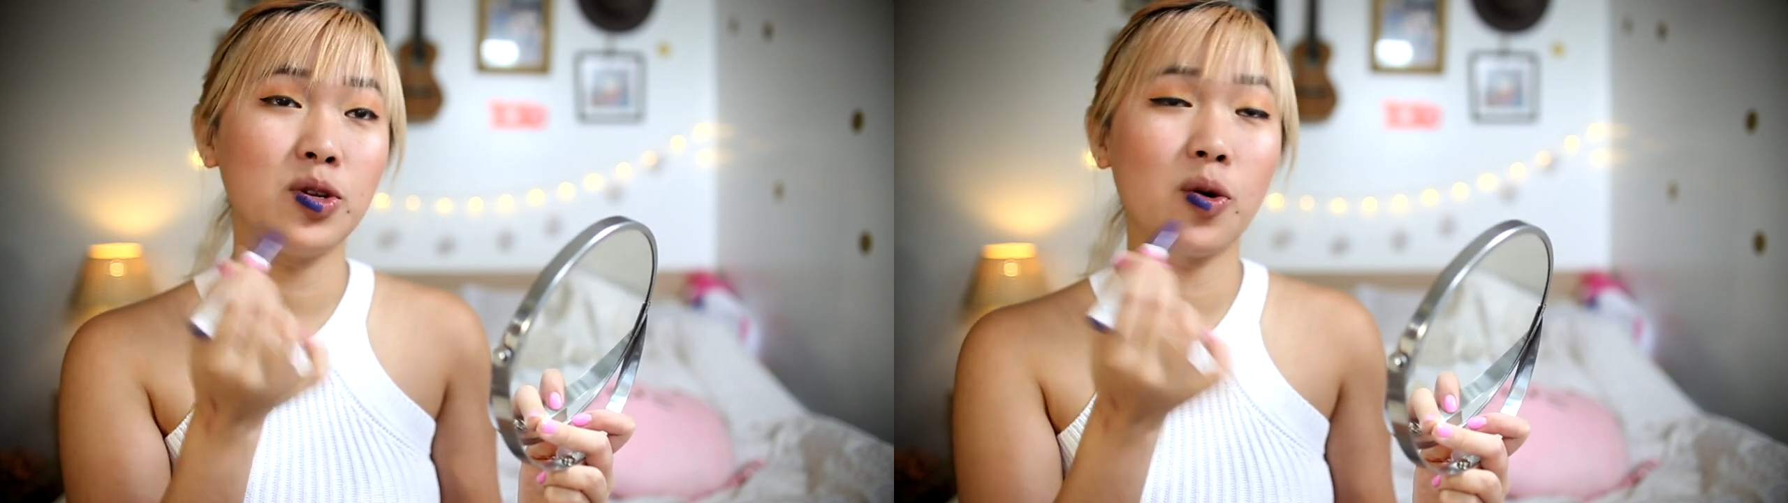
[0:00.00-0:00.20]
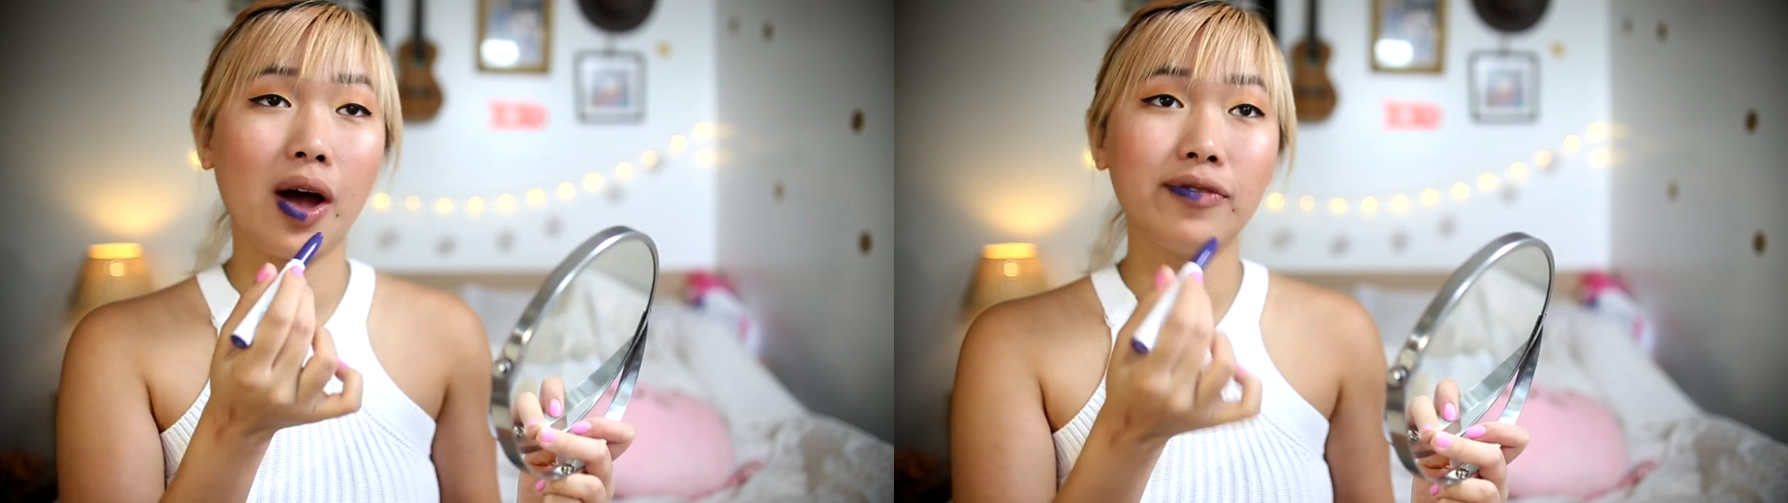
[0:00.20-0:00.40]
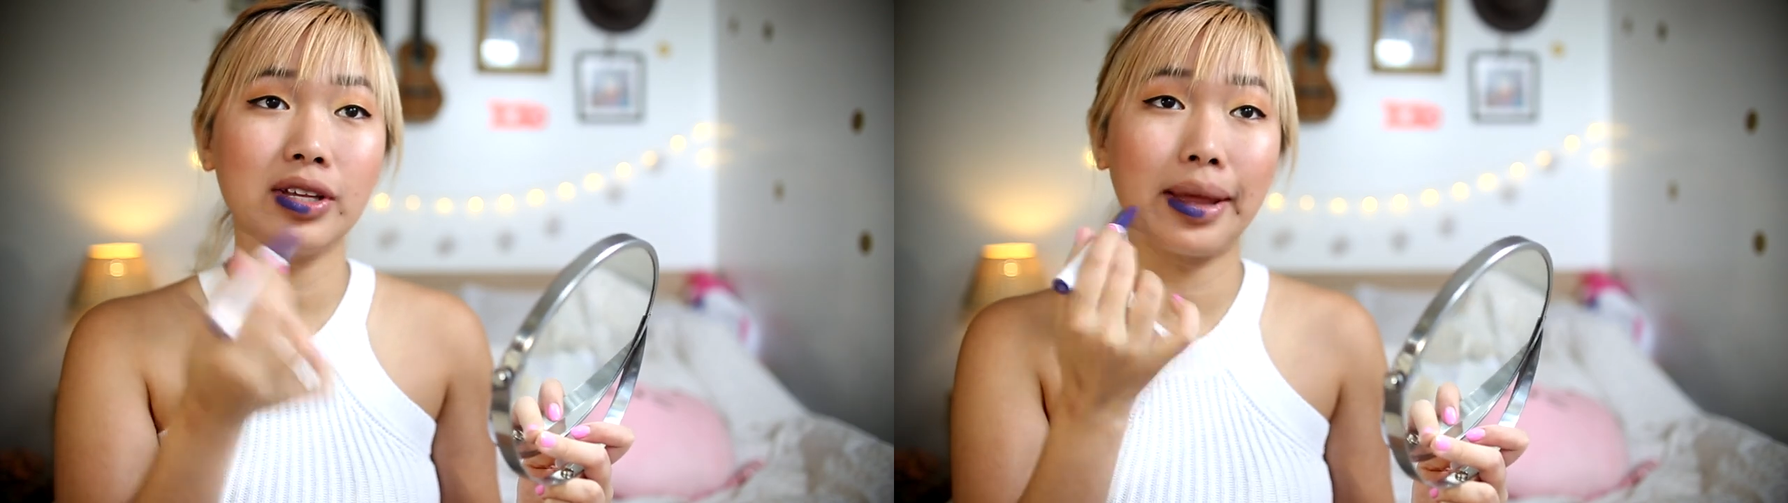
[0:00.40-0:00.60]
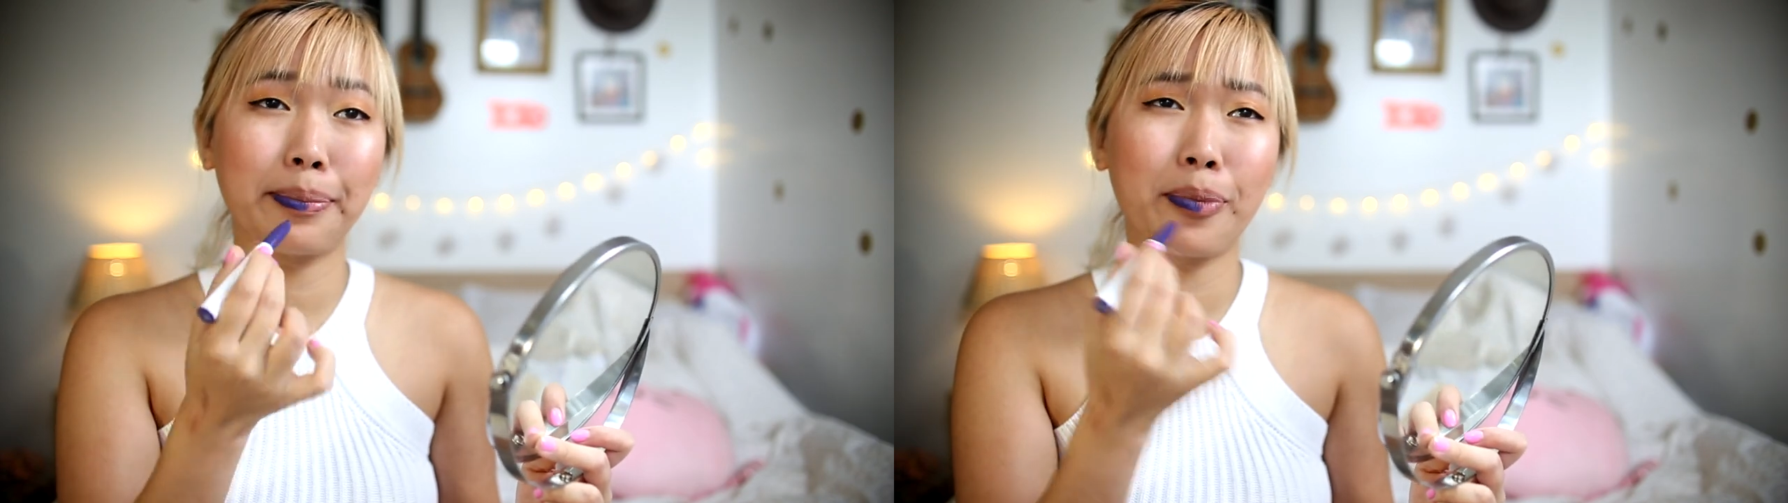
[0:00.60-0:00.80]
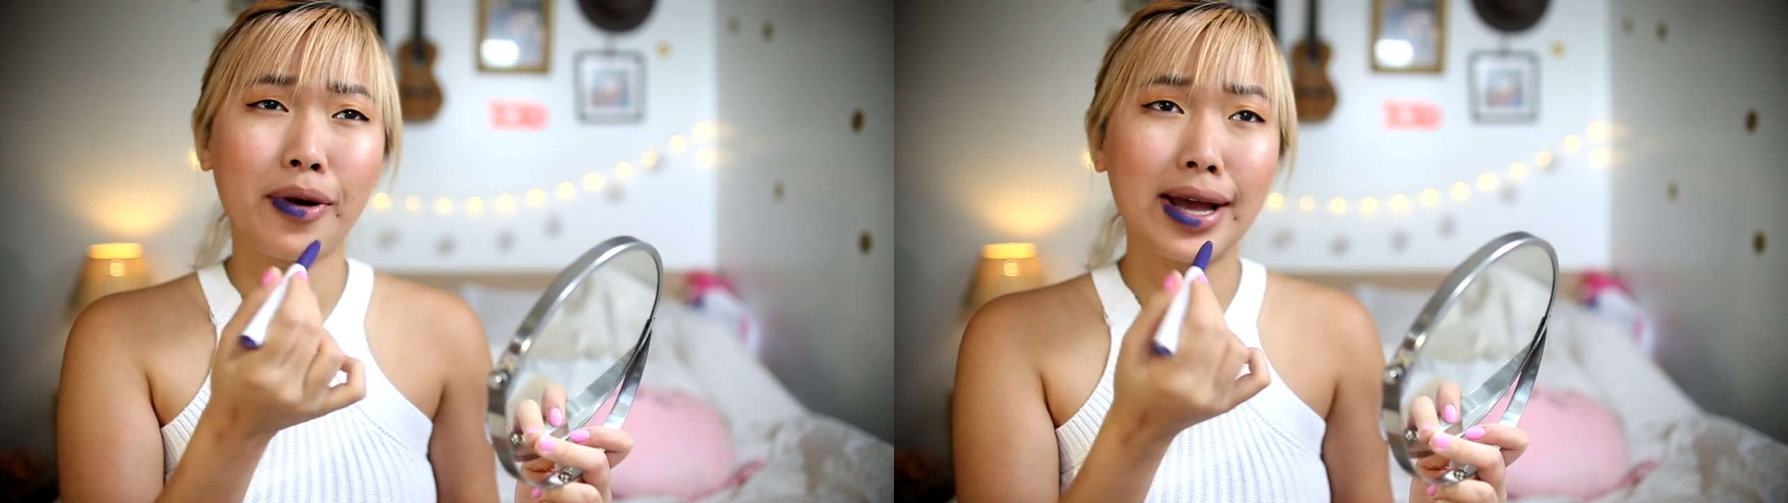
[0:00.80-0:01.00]
You don't have to
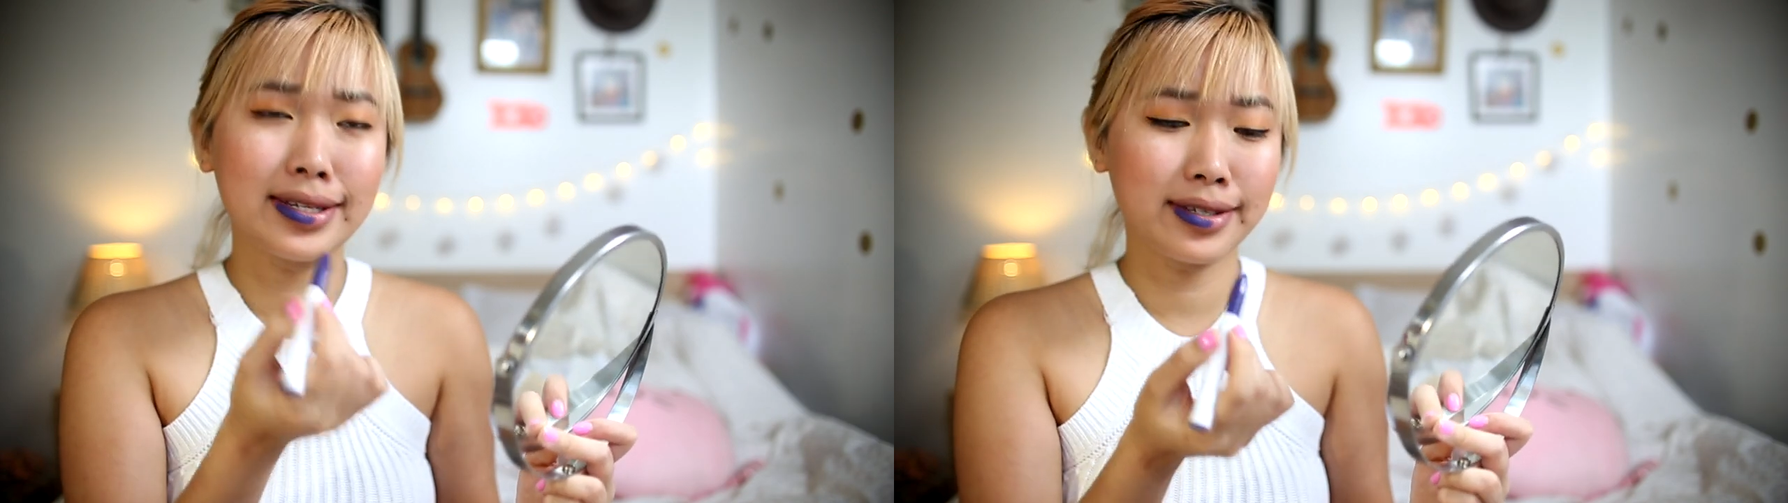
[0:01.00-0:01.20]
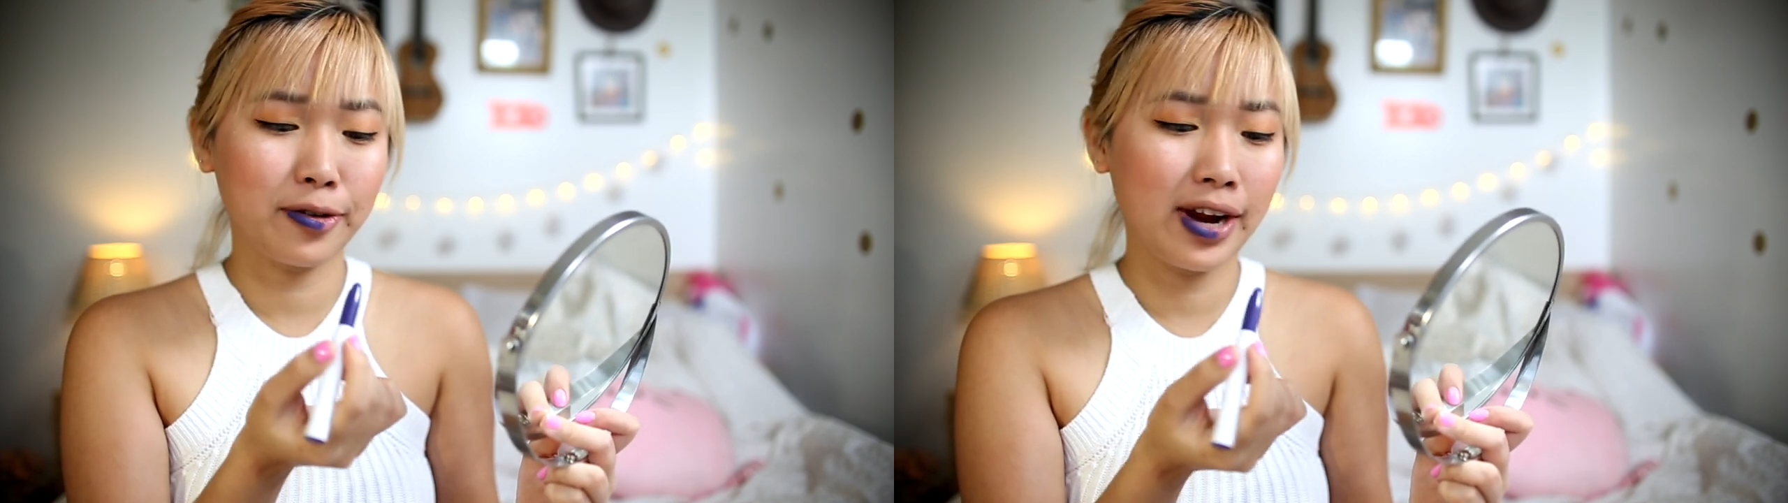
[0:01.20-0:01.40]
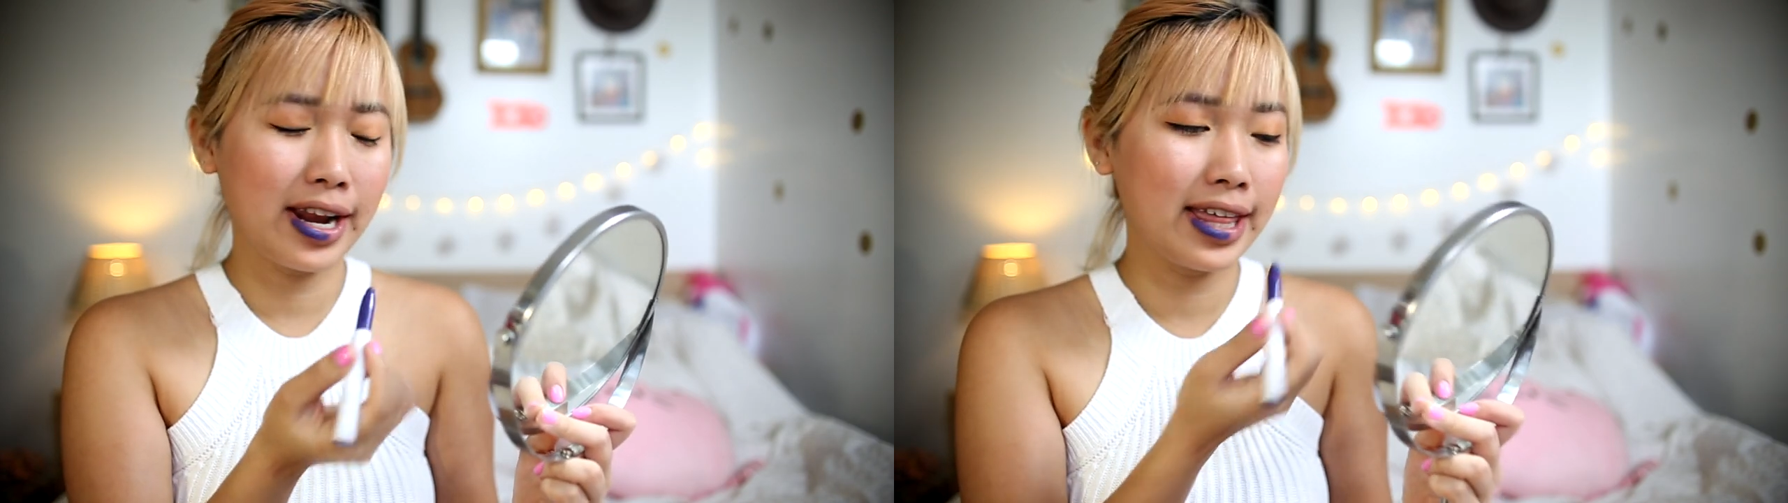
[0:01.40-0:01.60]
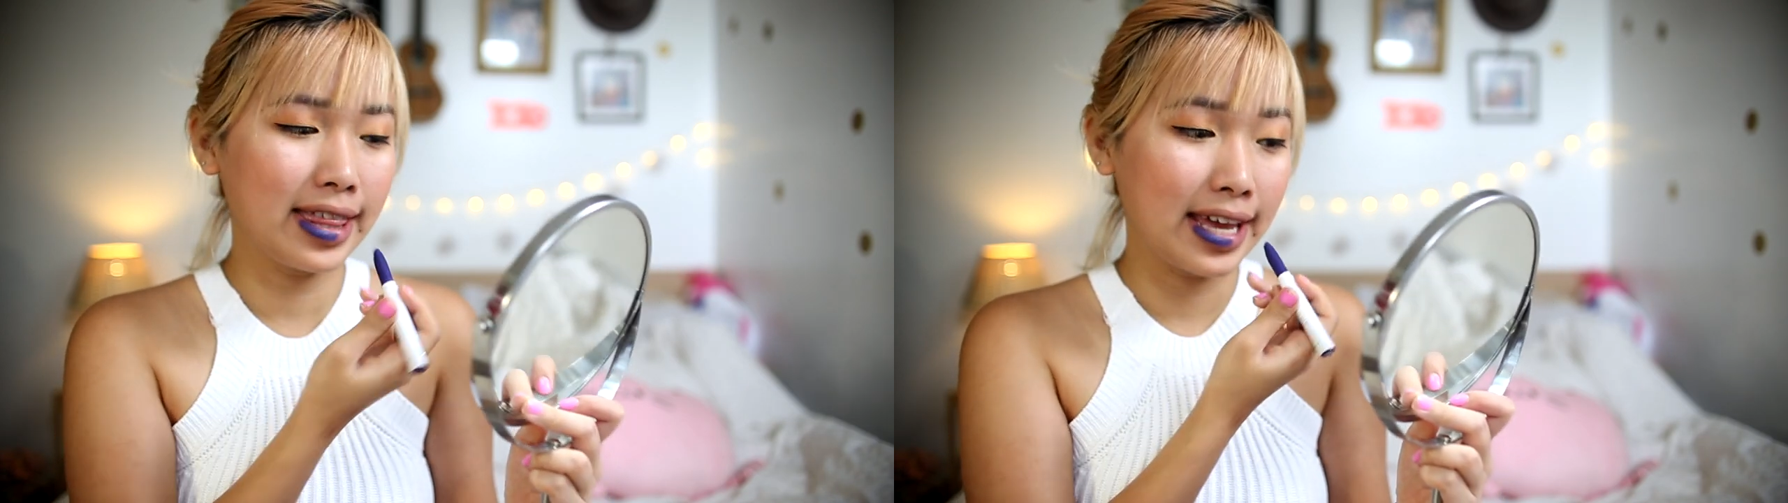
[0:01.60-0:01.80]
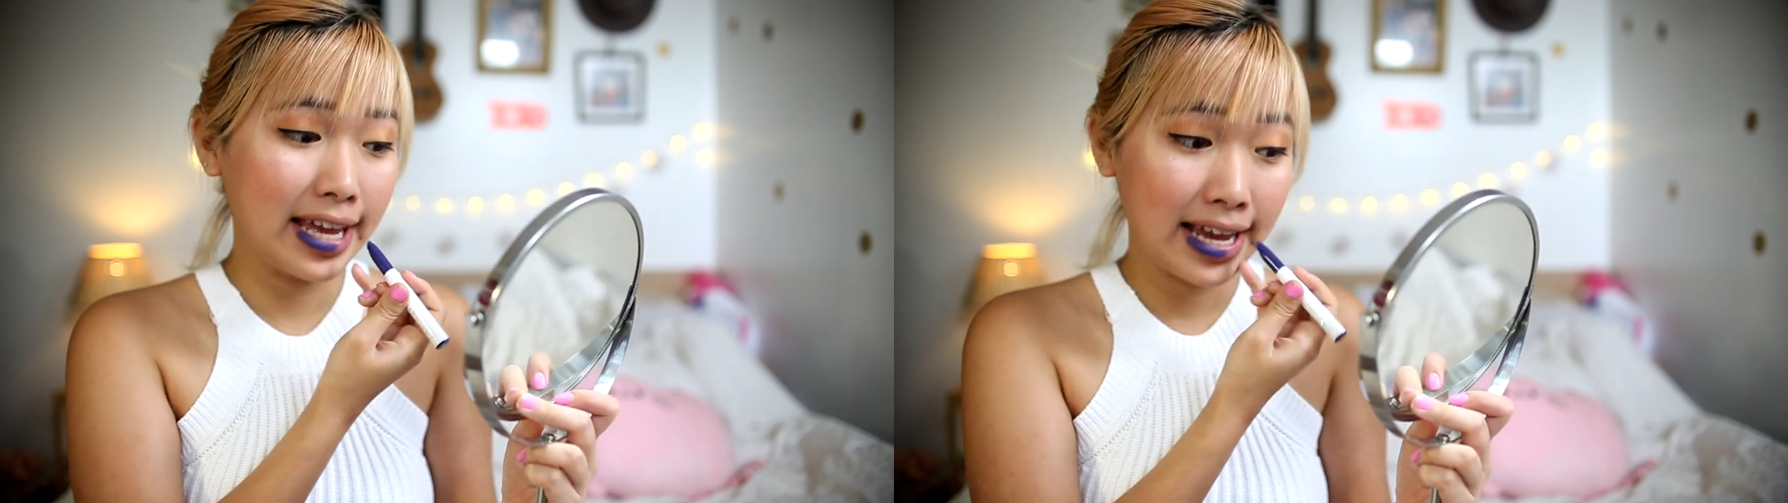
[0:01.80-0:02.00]
like press or
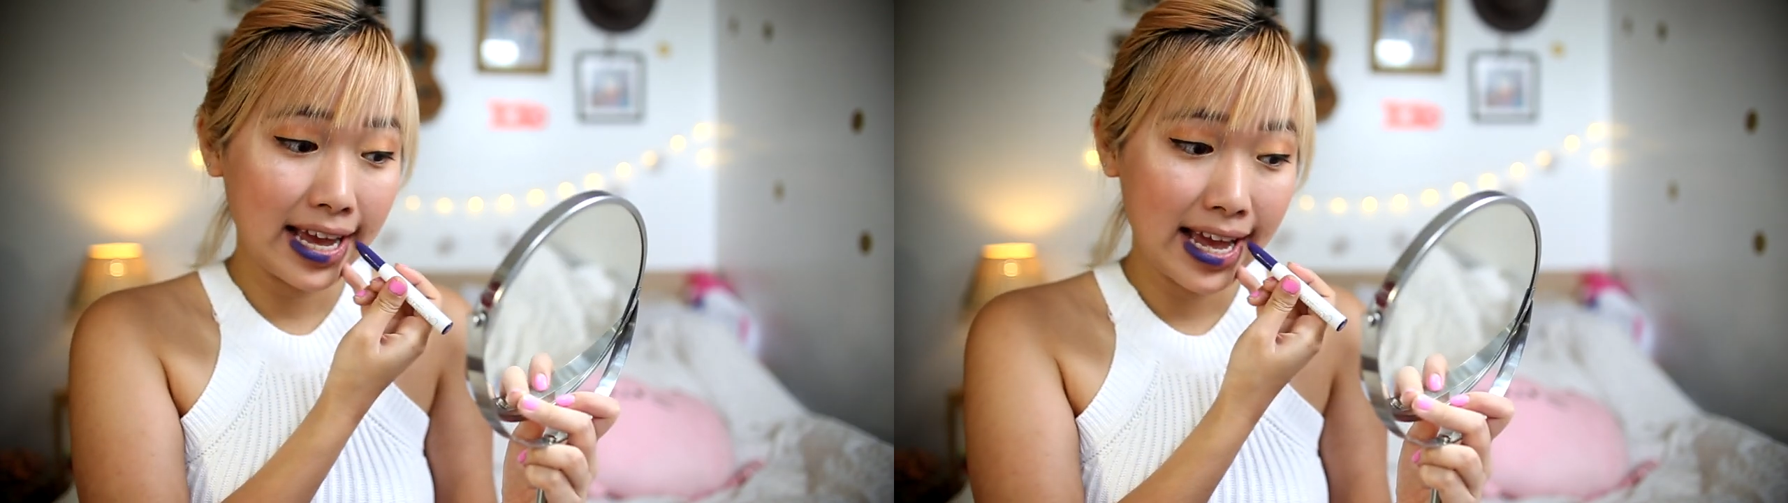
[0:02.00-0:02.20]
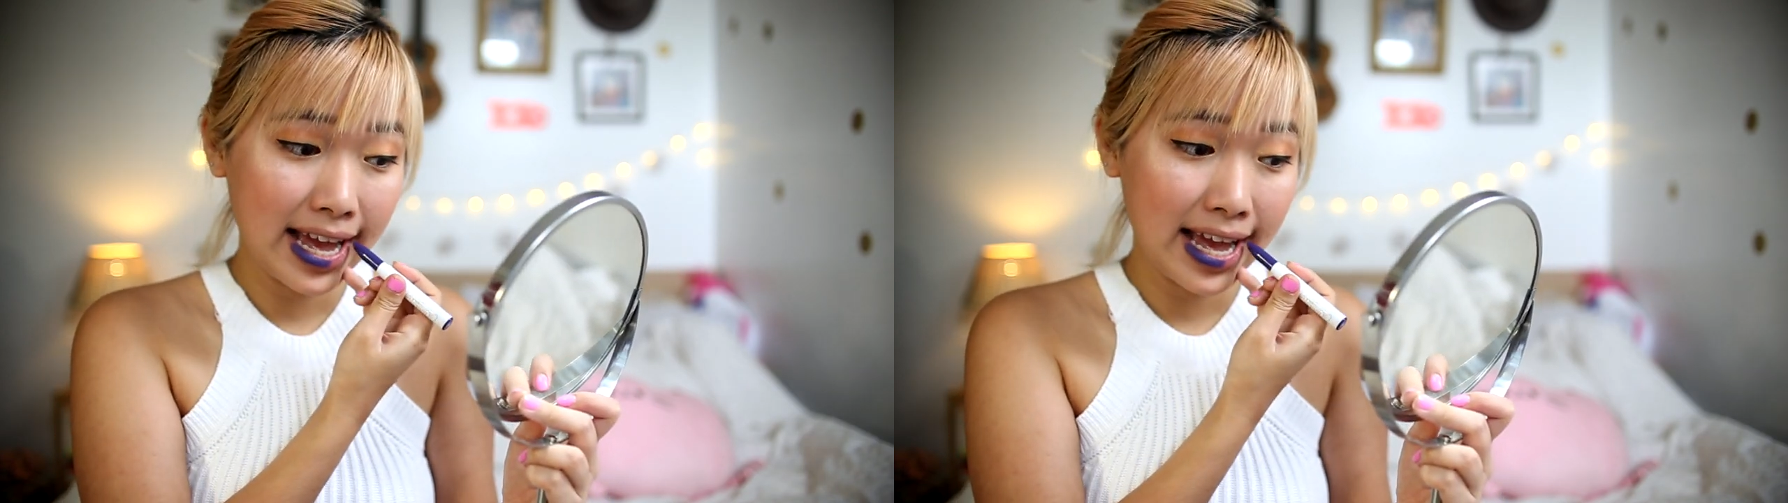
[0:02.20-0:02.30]
anything.